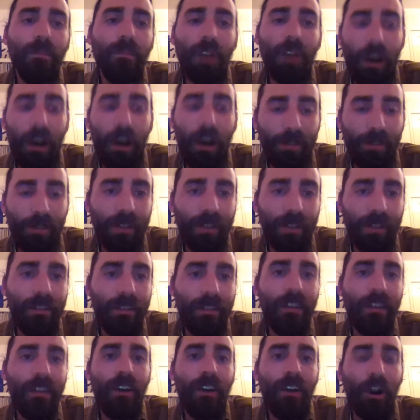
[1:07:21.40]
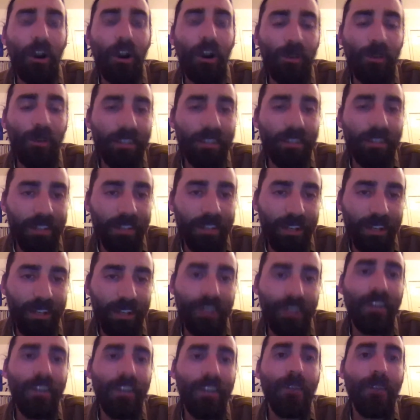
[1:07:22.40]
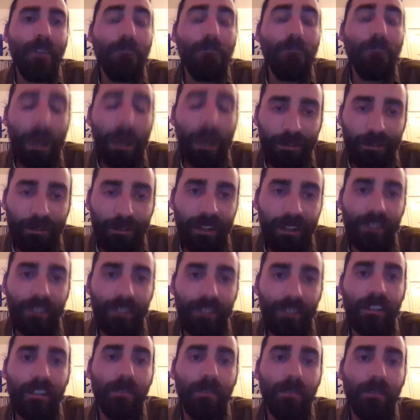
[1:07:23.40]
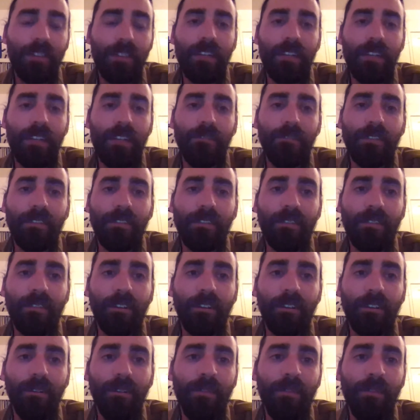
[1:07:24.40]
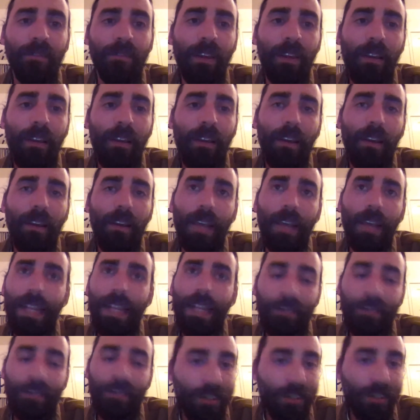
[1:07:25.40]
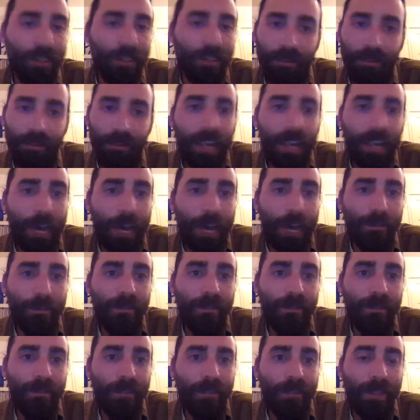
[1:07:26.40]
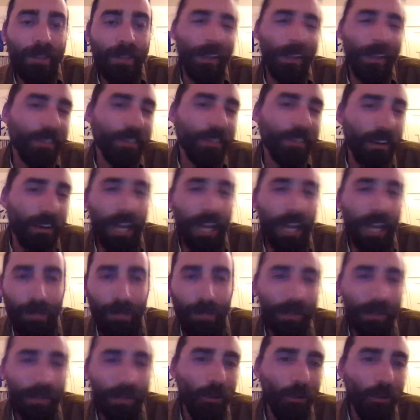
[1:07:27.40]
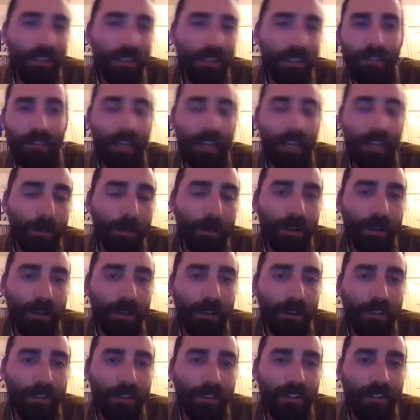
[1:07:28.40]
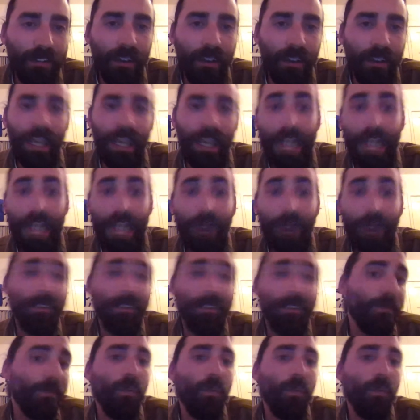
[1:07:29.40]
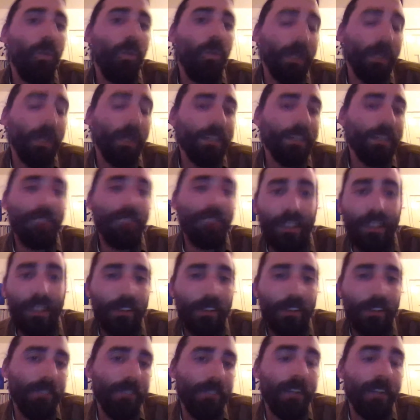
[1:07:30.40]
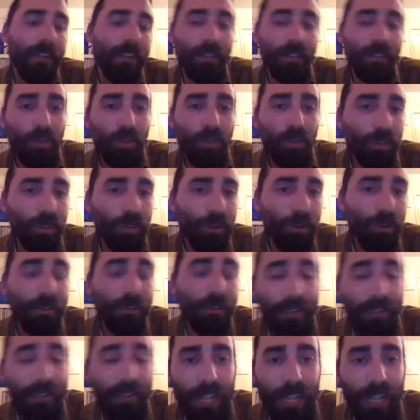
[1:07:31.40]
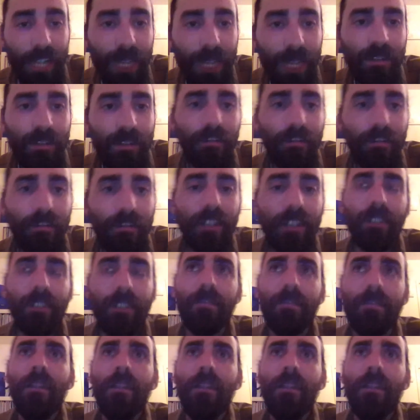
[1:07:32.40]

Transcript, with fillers: common are we seeing mountain lions coming to San Francisco. It never used to really happen, and then it started happening once every couple years, and now it's once every year, if not two or three times every year,